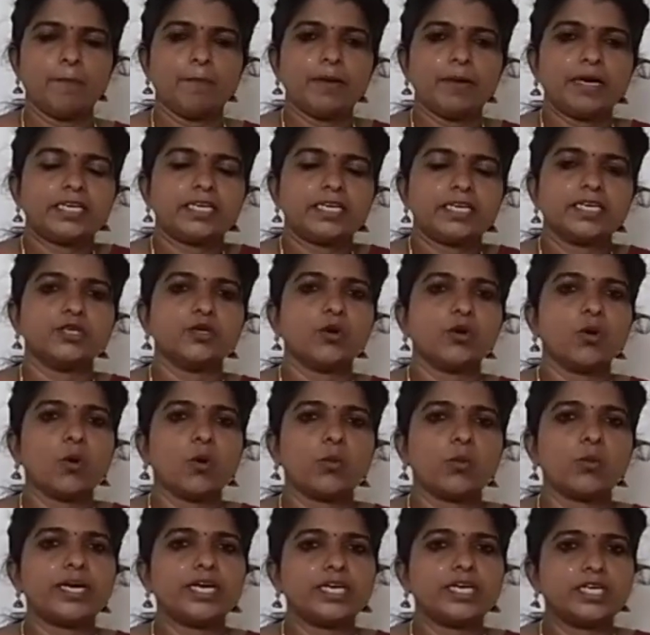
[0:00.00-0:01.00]
But no
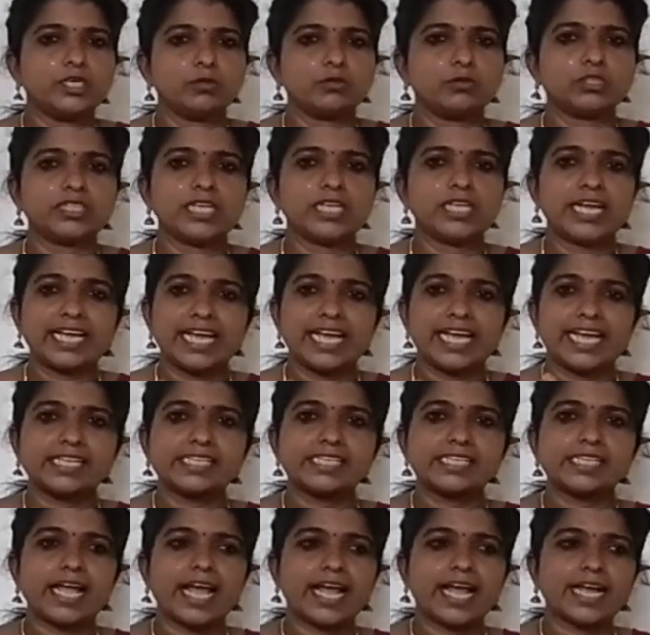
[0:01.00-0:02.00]
one knows the
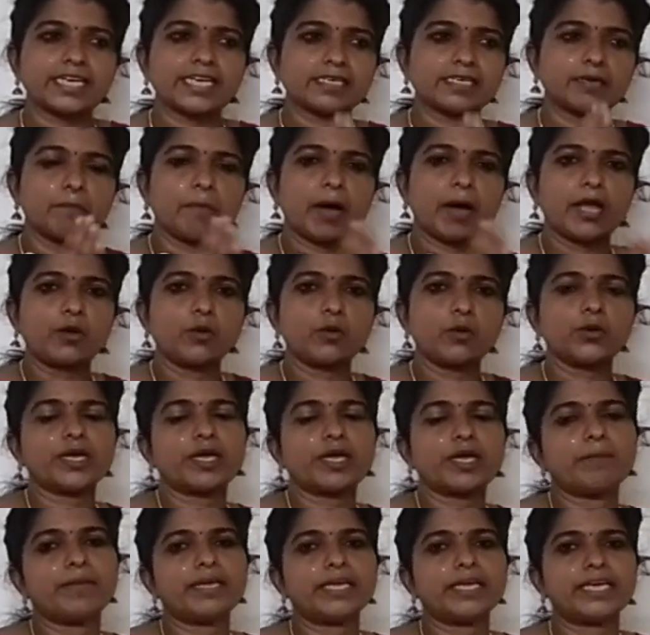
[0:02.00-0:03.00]
exact
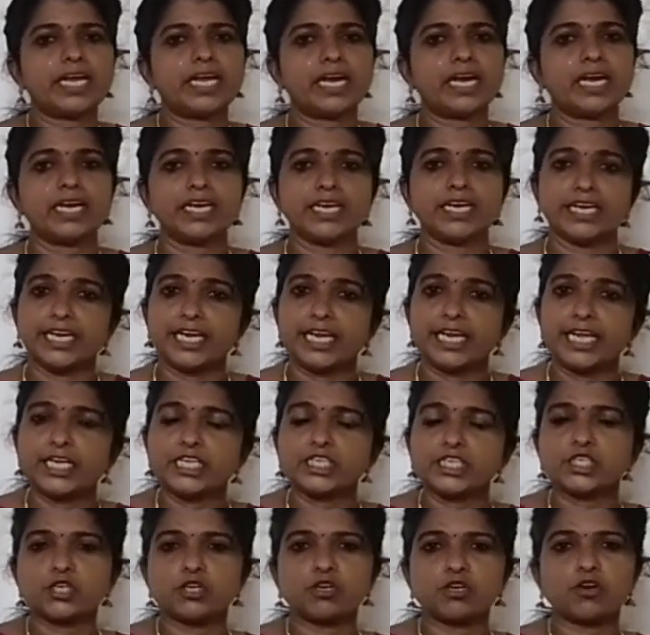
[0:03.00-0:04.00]
biochemical
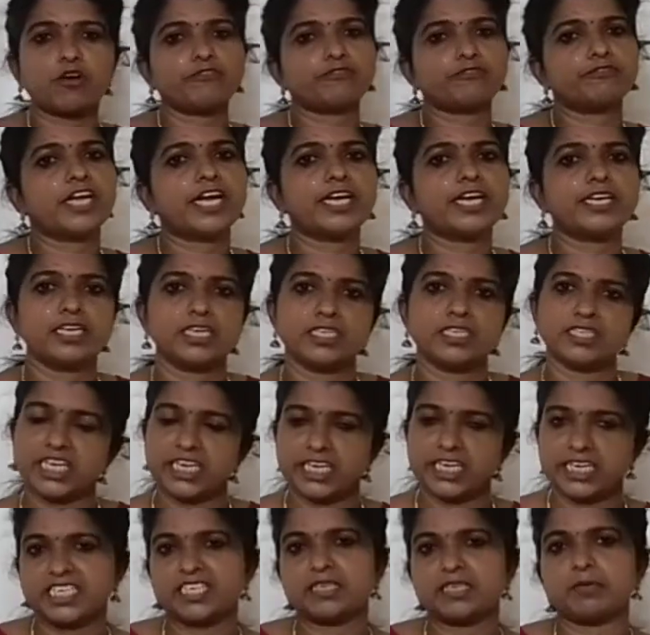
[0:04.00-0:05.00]
nature of that
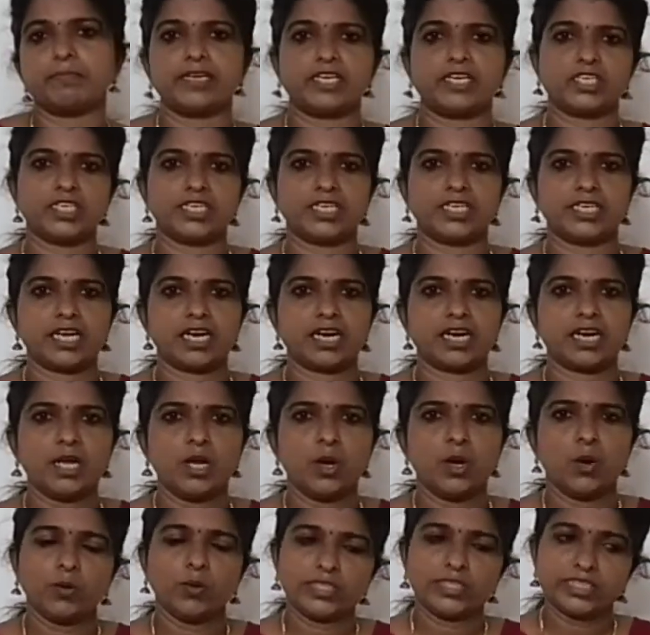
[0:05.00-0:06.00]
genetic material,
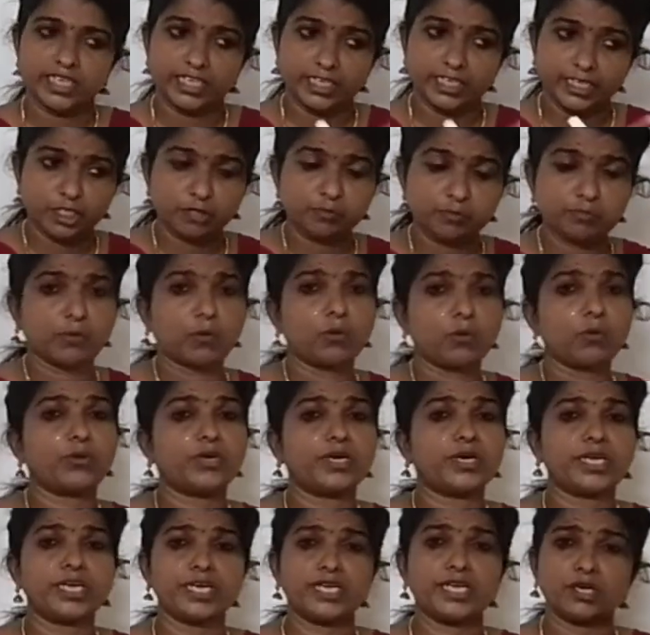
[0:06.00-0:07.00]
whether it is
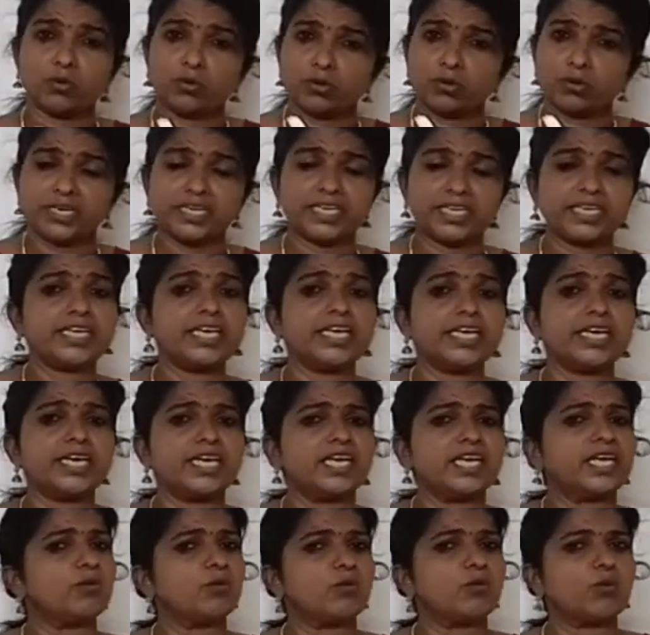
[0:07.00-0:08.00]
protein or
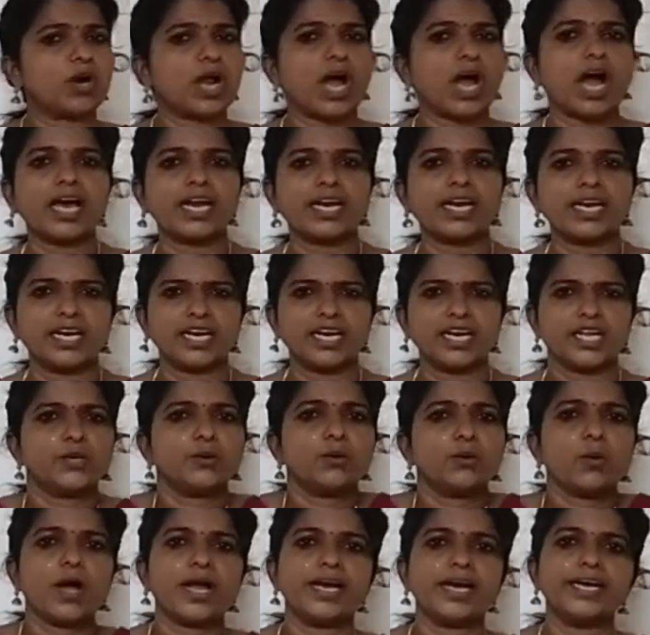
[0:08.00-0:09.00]
DNA or RNA,
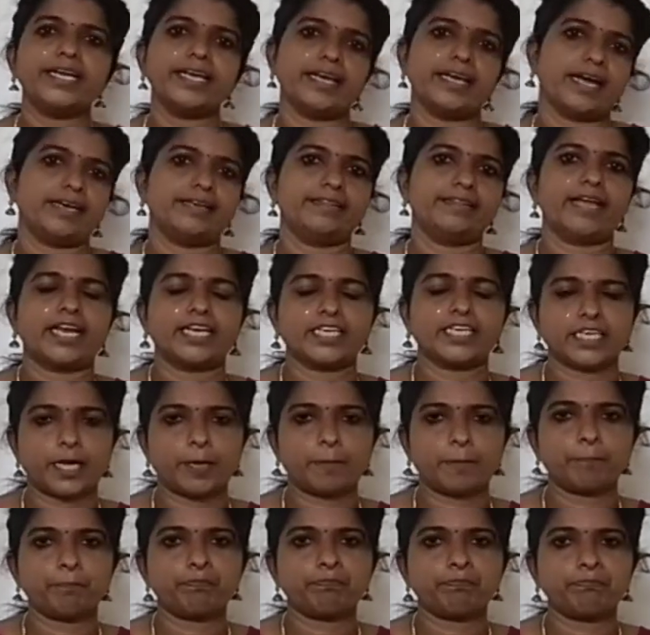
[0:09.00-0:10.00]
no idea at that
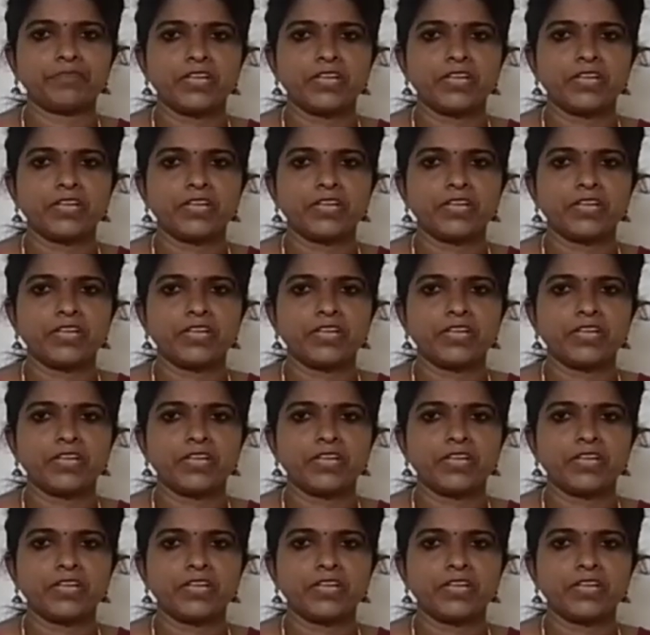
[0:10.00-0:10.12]
time.